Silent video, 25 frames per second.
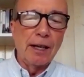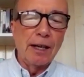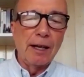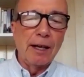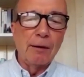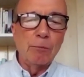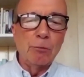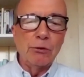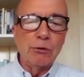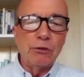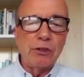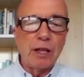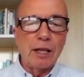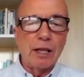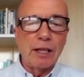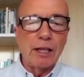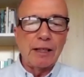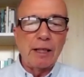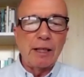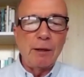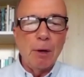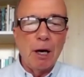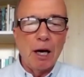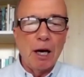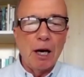I was telling
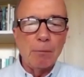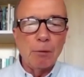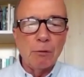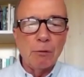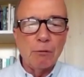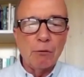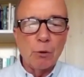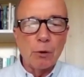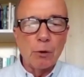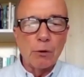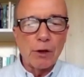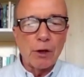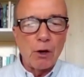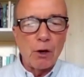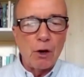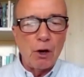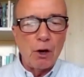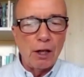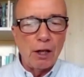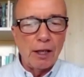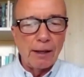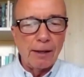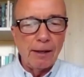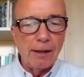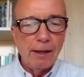Imad before the
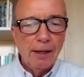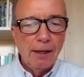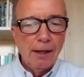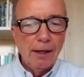call, I